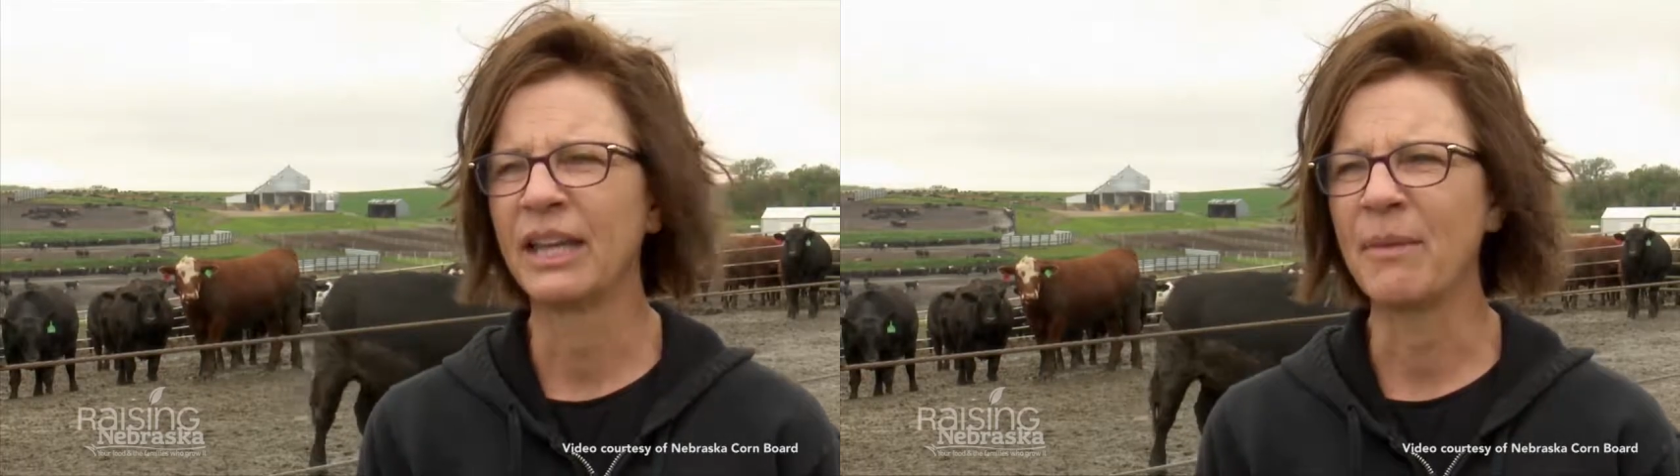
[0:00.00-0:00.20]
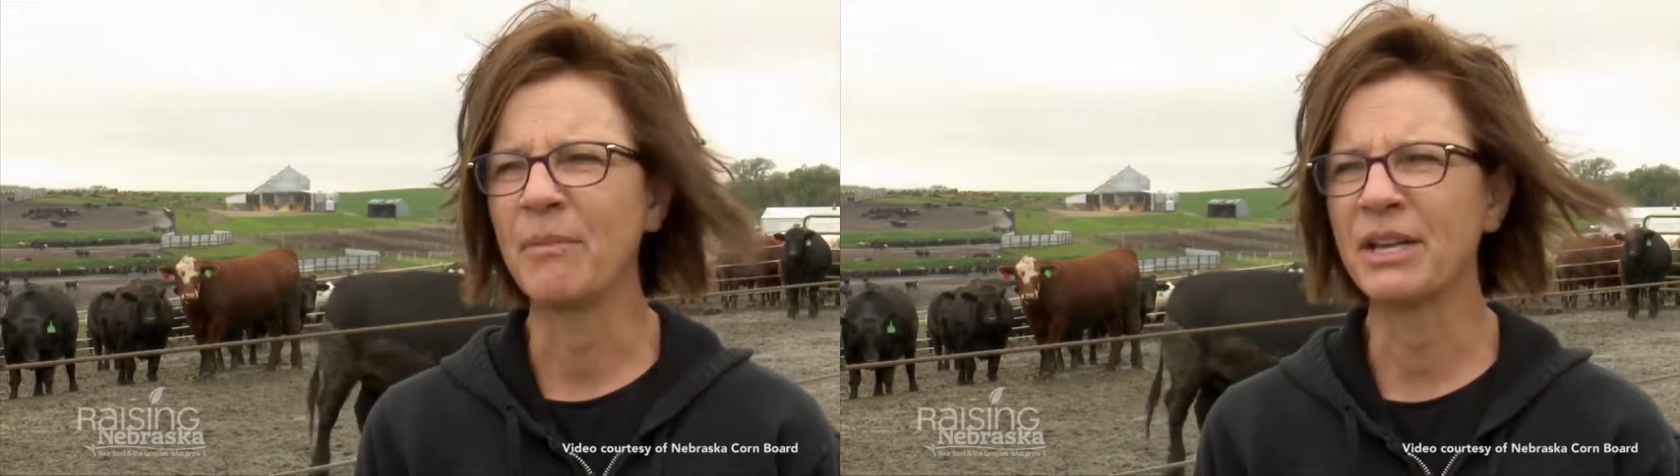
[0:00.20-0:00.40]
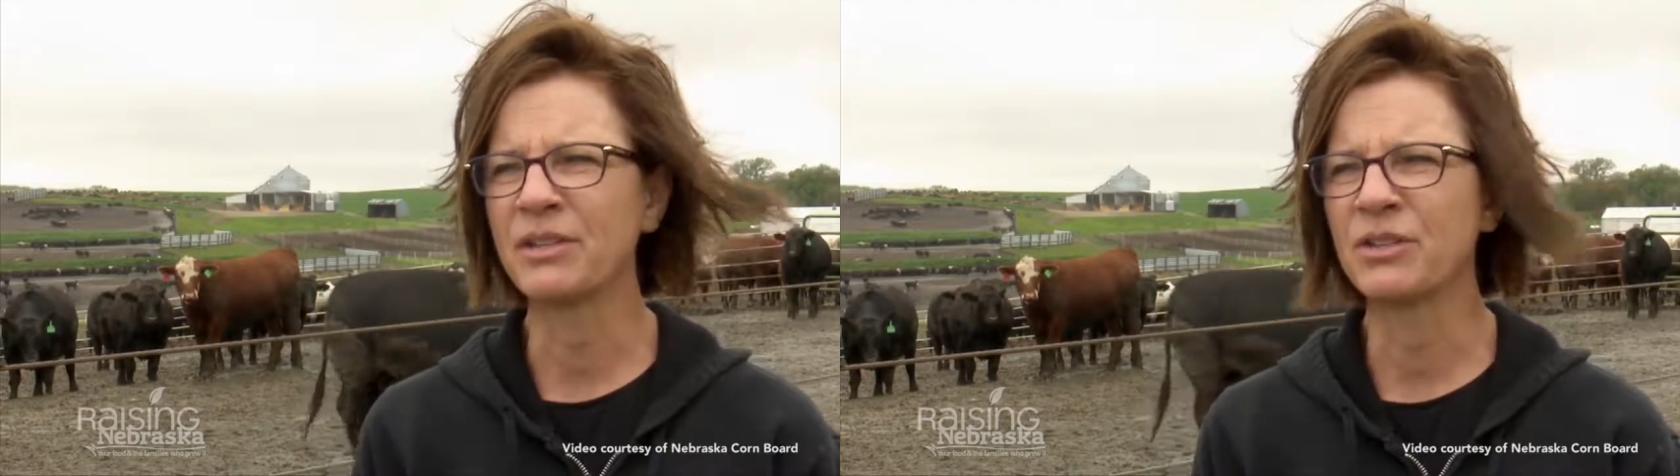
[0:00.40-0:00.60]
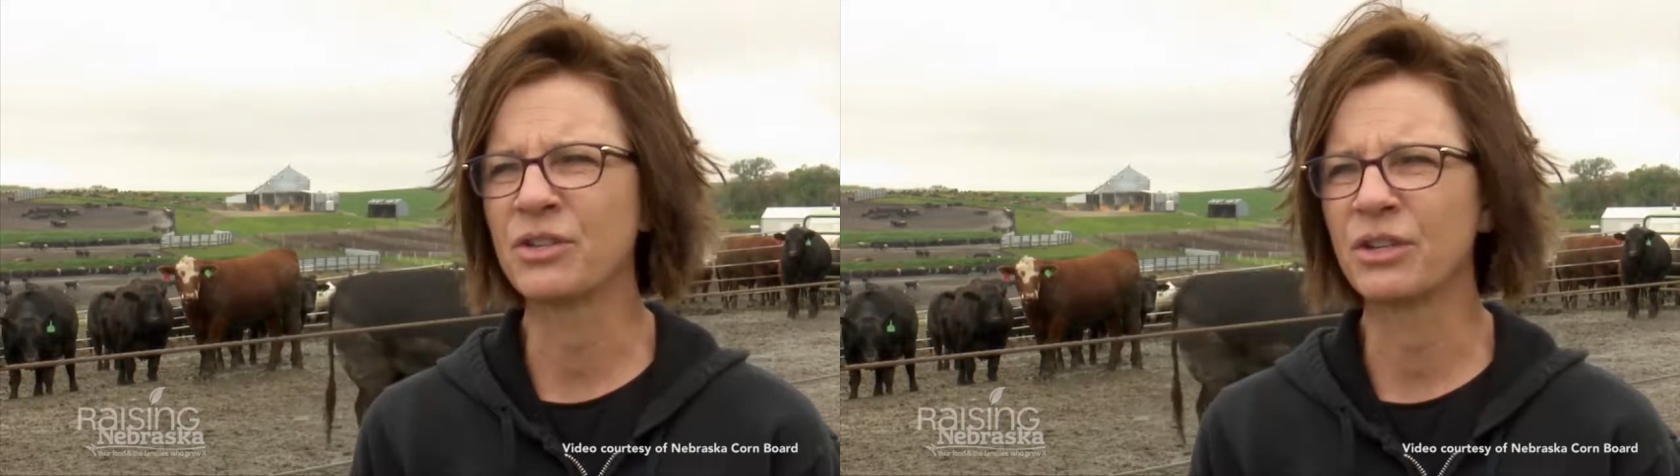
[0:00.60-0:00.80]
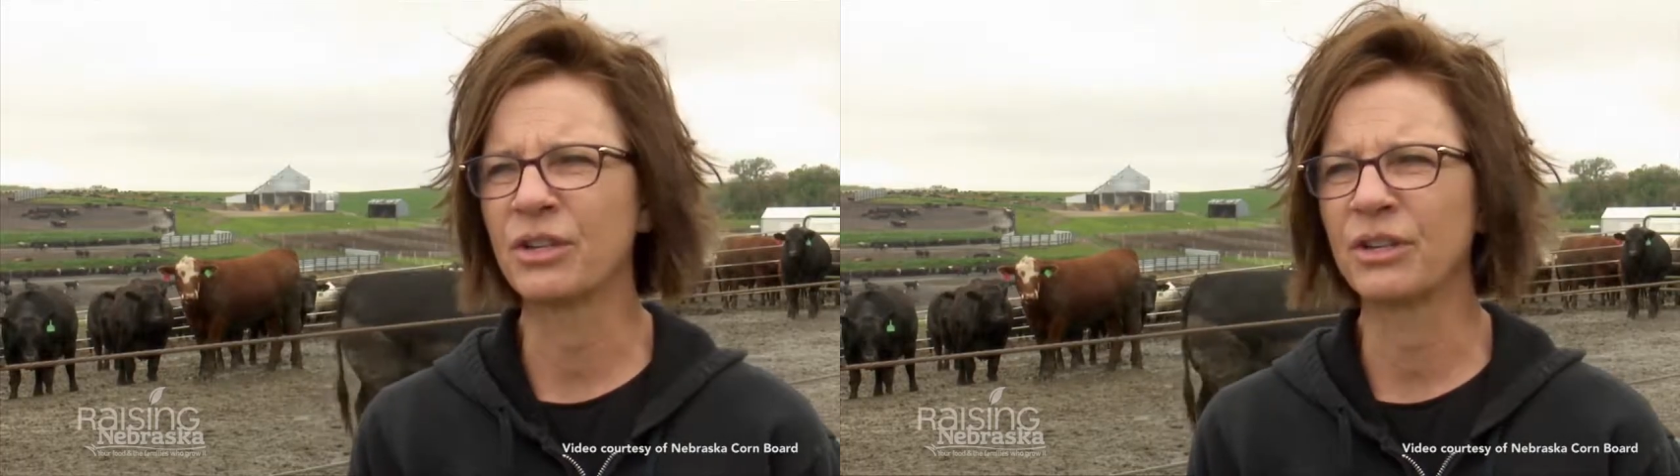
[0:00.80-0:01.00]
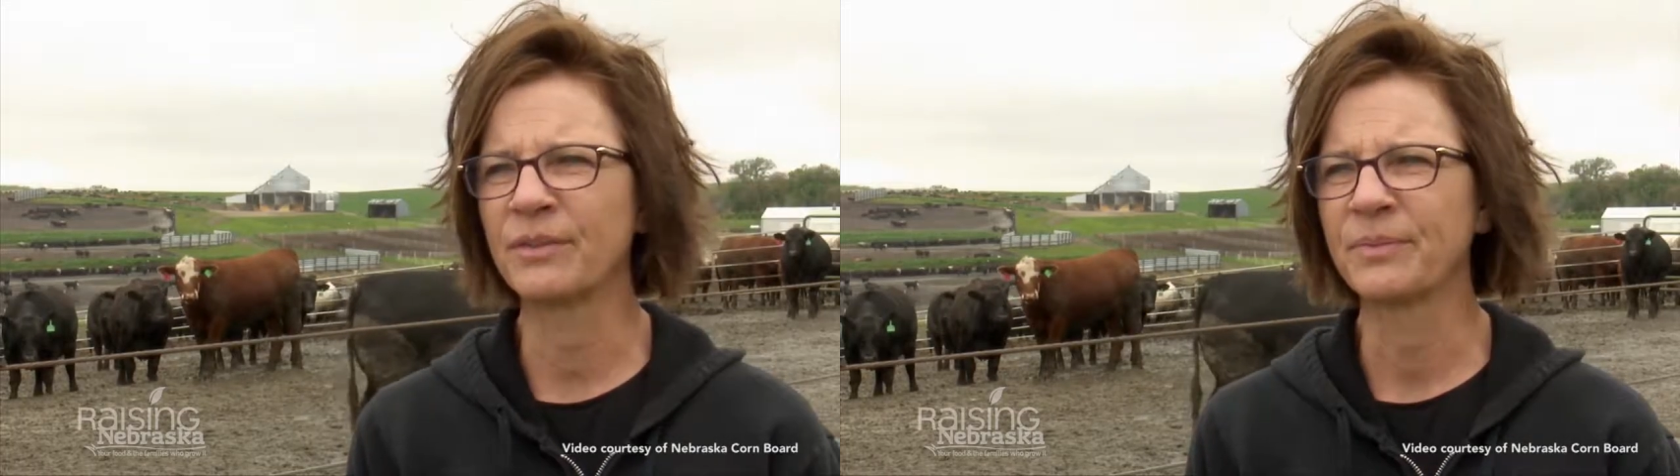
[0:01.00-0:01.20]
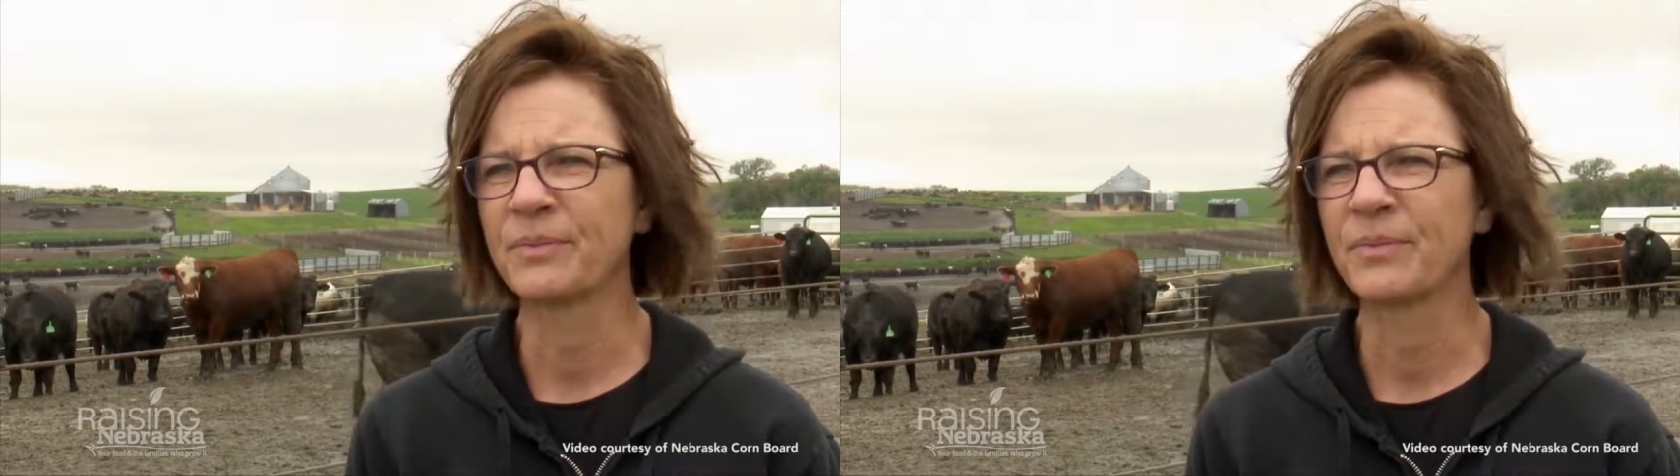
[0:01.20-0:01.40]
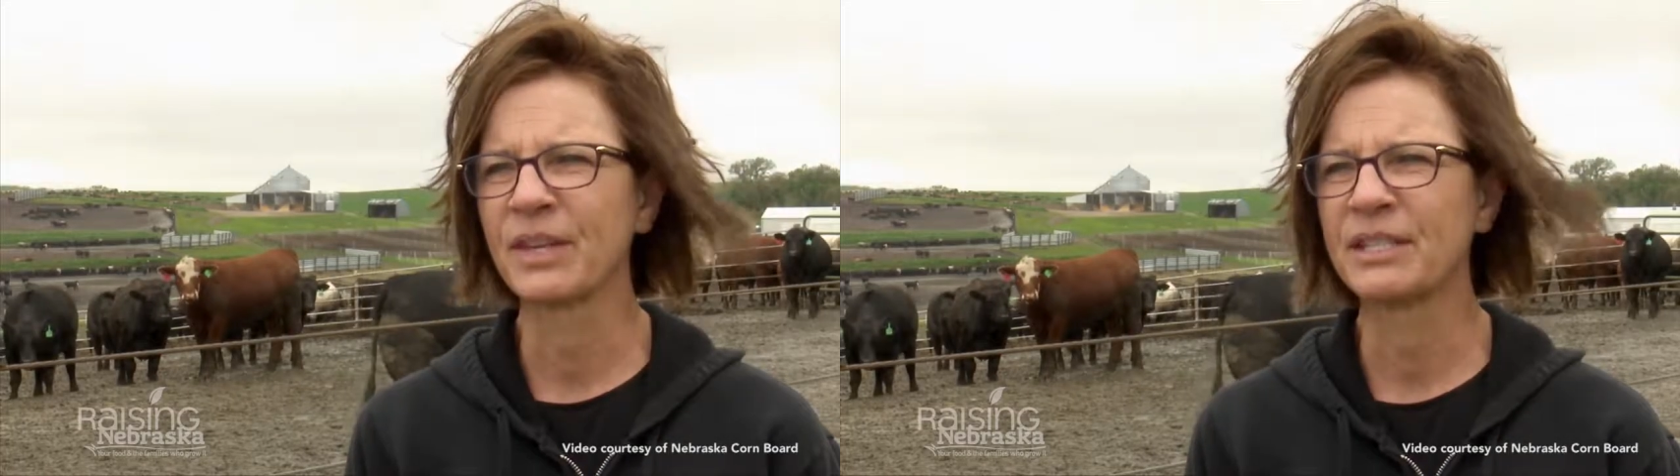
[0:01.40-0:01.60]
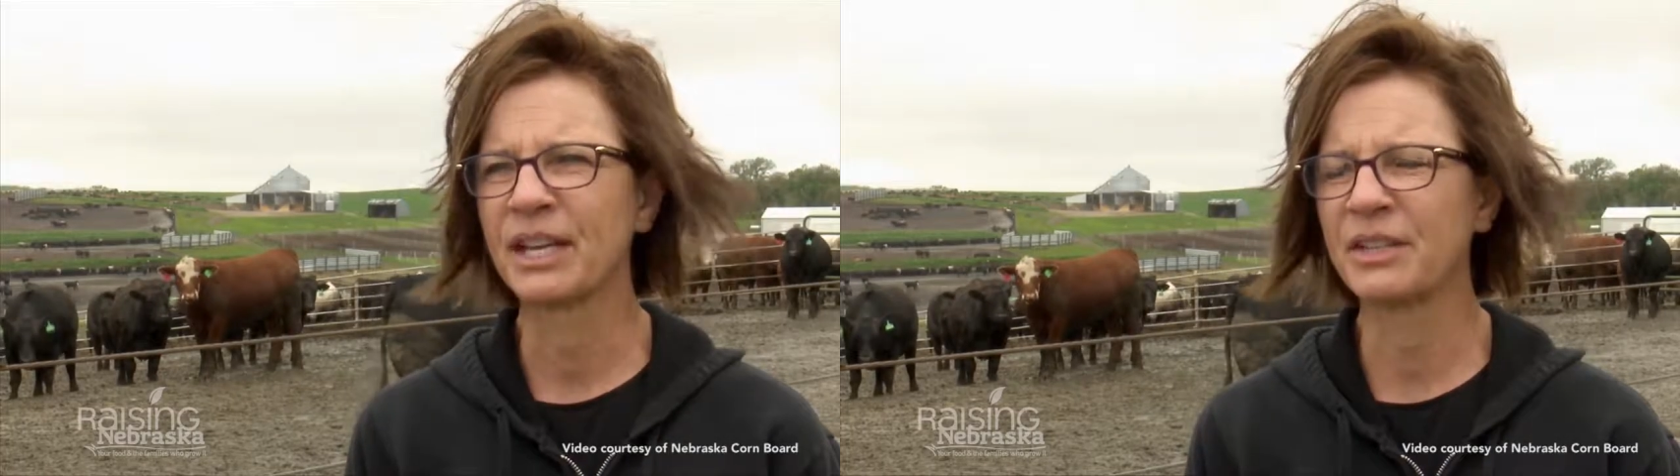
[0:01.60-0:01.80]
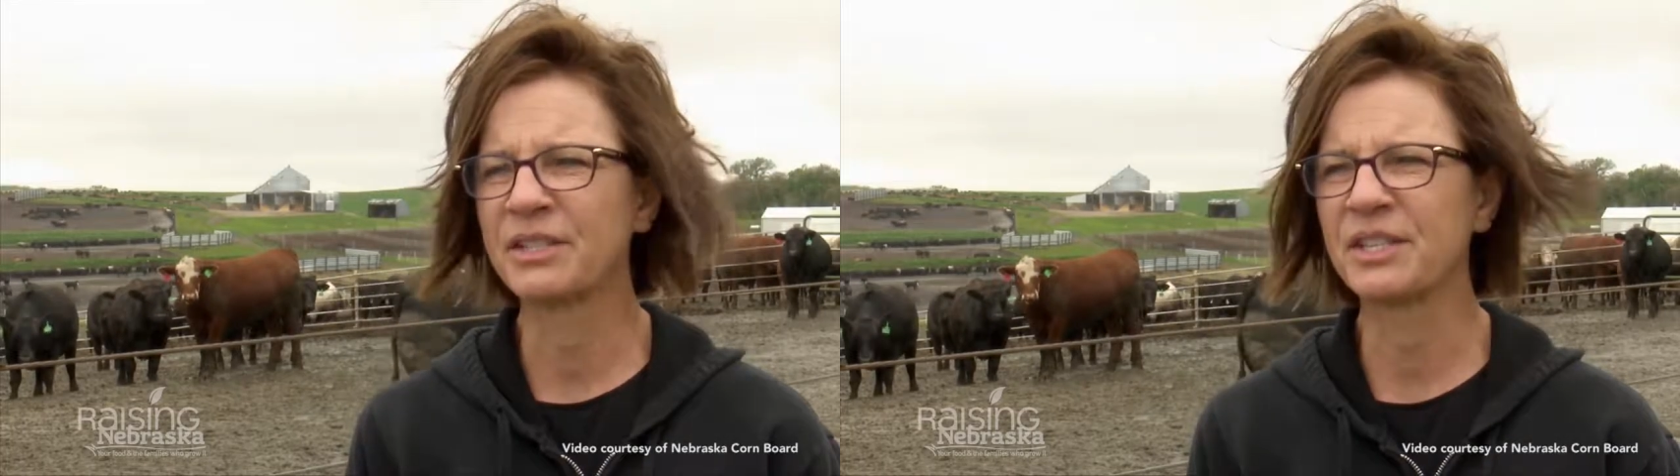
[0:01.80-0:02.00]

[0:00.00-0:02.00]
That messenger tells